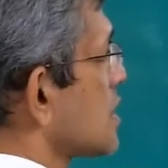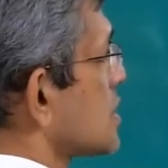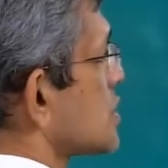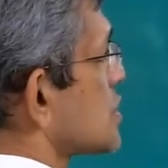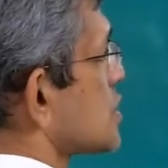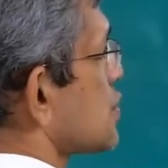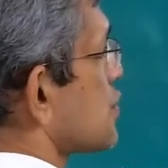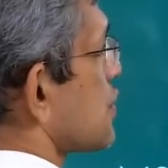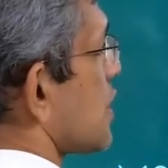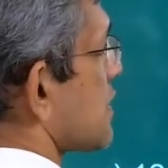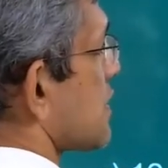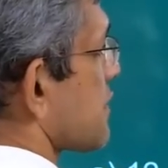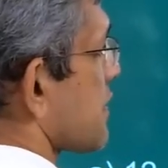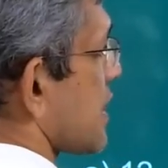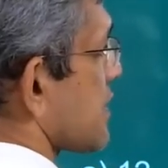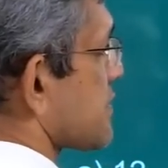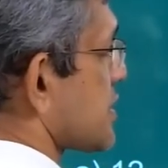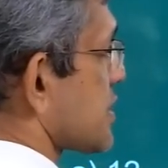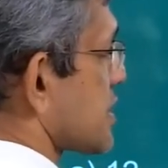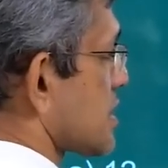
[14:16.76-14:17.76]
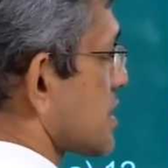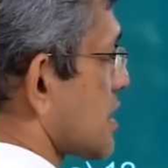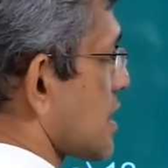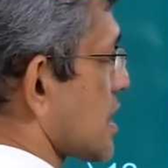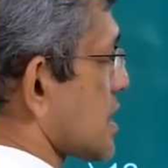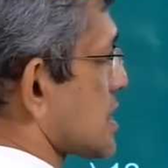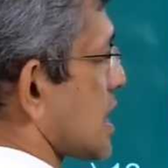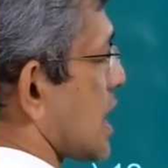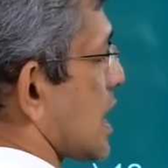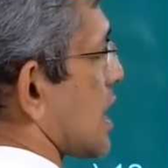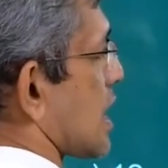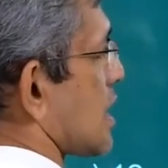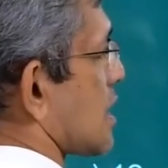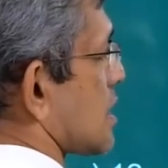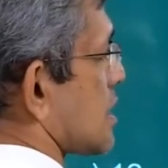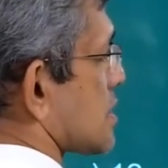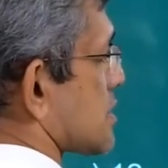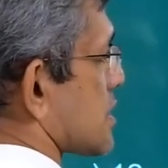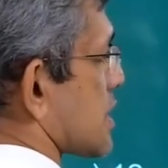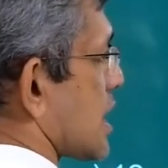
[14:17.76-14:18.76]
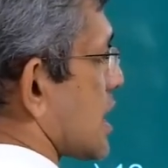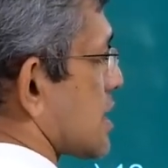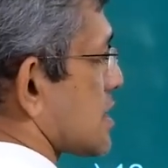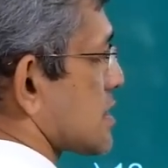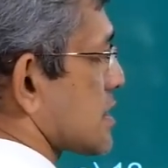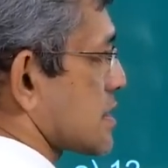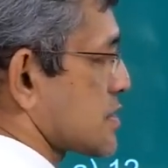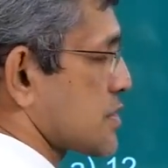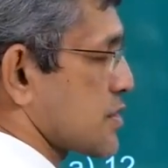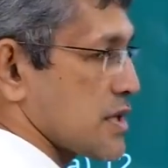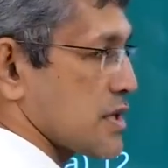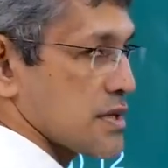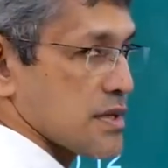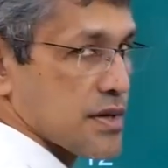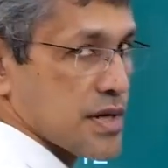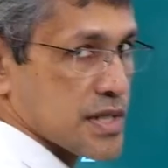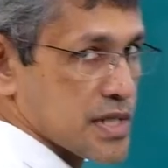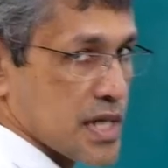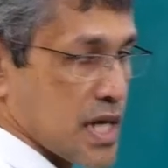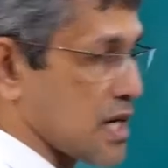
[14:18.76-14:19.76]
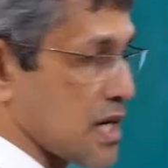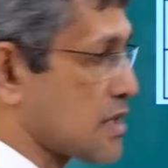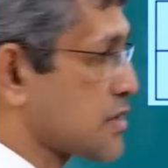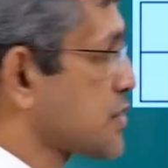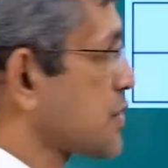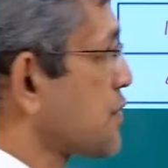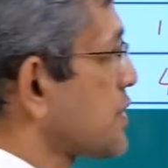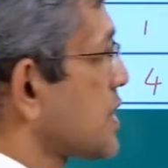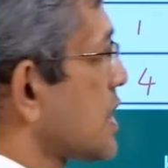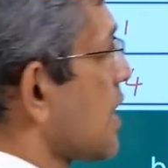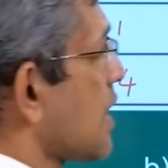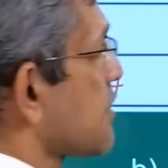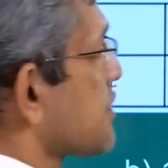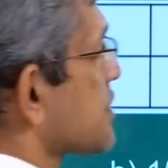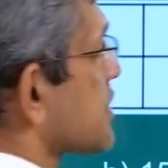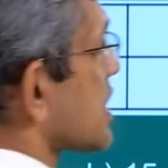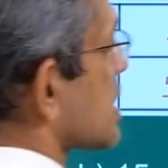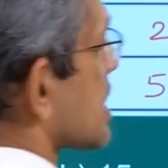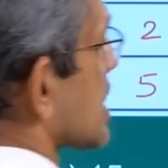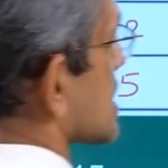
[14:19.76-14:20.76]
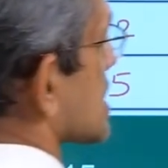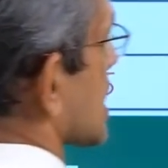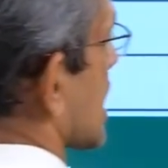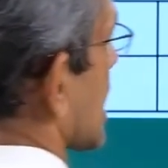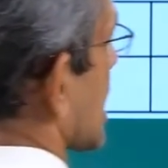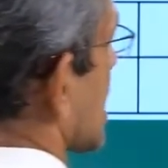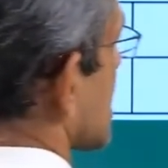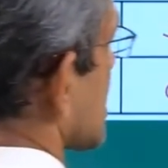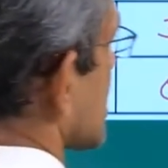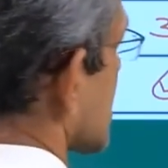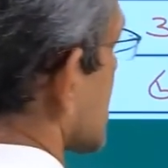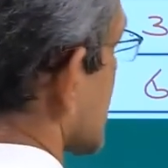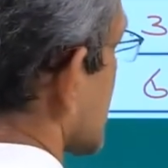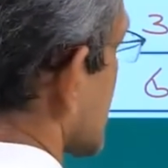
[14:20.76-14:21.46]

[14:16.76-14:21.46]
2 and 5 together, rectangle. 3 and 6 together, rectangle. So we have 3 rectangles.